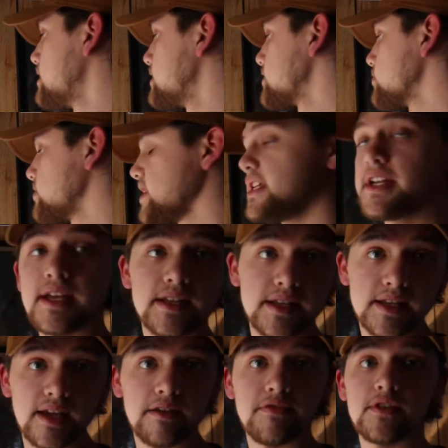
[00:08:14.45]
So we need to
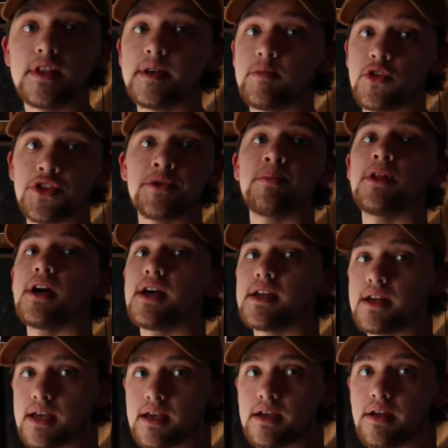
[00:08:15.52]
definitely multiply
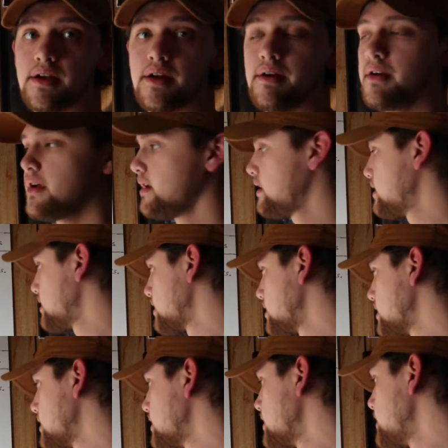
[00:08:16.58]
an a here.
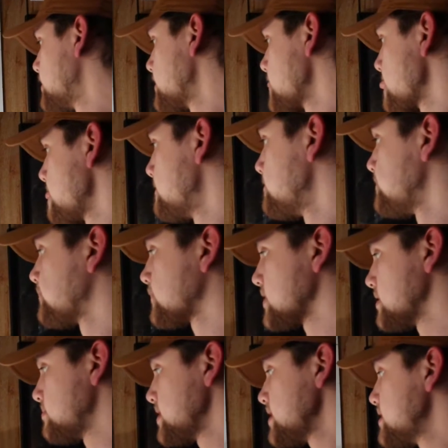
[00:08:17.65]

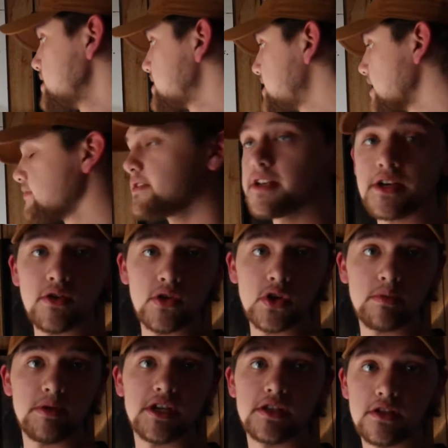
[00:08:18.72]
The b is definitely going
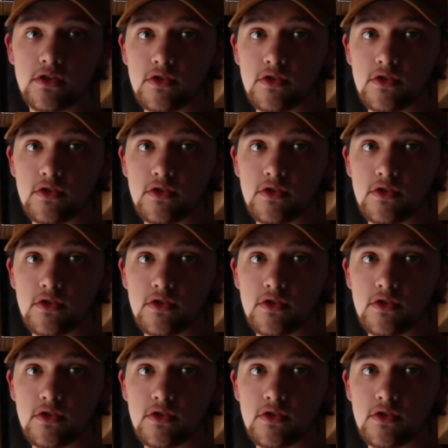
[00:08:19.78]
to be in the